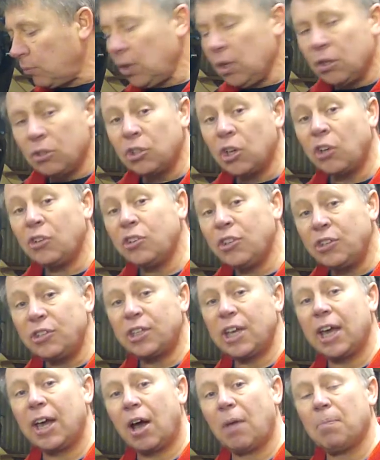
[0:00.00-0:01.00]
So as you can
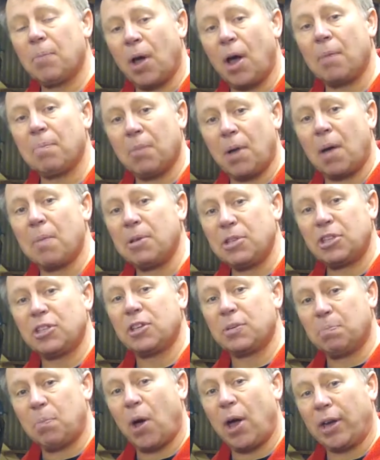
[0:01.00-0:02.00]
see, I'm into
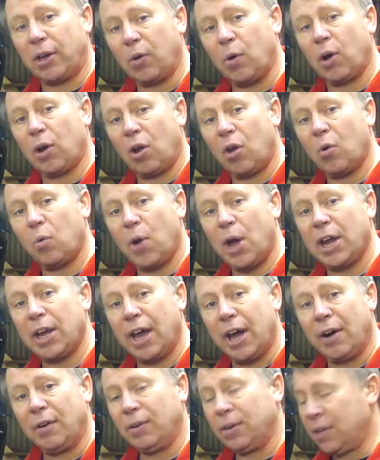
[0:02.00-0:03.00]
this bike quite a long way
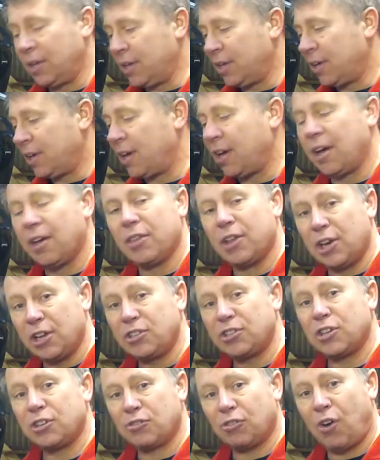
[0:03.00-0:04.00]
now. The
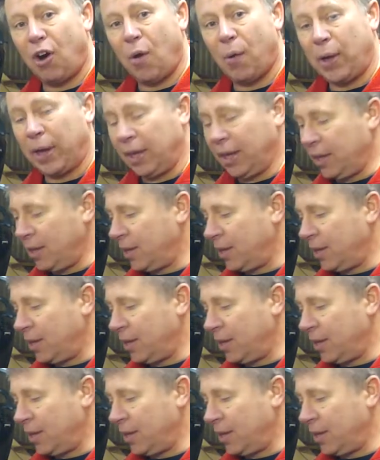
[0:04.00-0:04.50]
list is growing.